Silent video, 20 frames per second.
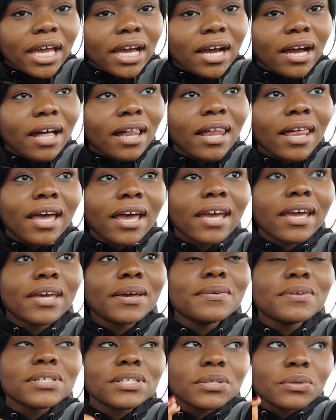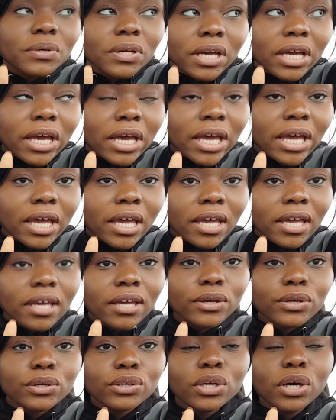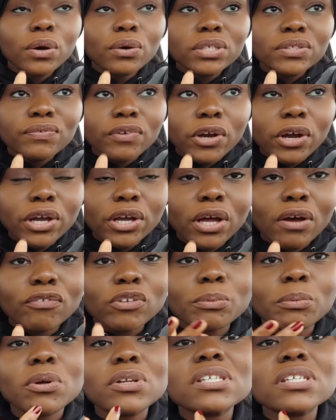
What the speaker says: It was okay. It's very comfortable.